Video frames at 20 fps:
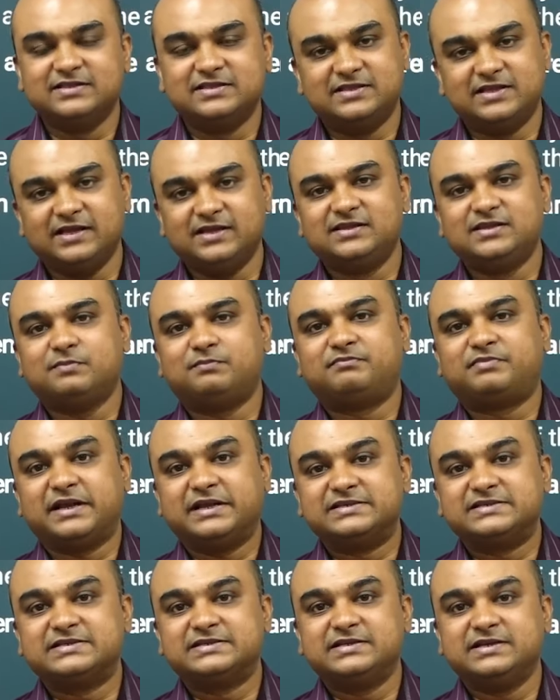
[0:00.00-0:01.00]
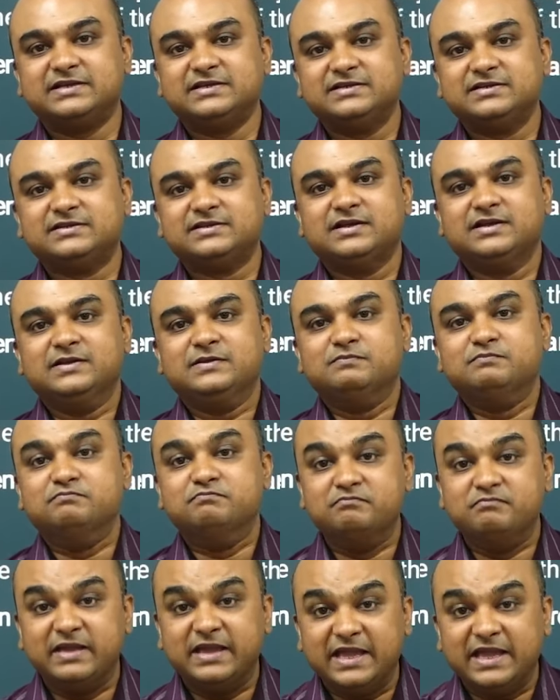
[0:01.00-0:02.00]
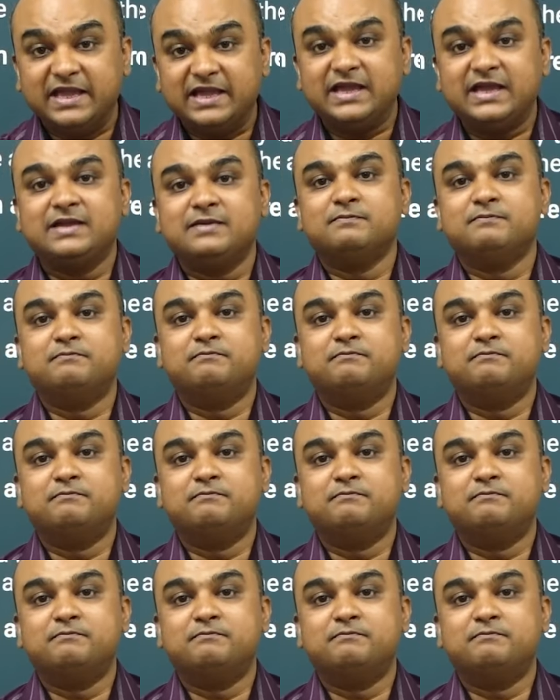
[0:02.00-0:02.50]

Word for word: then the President may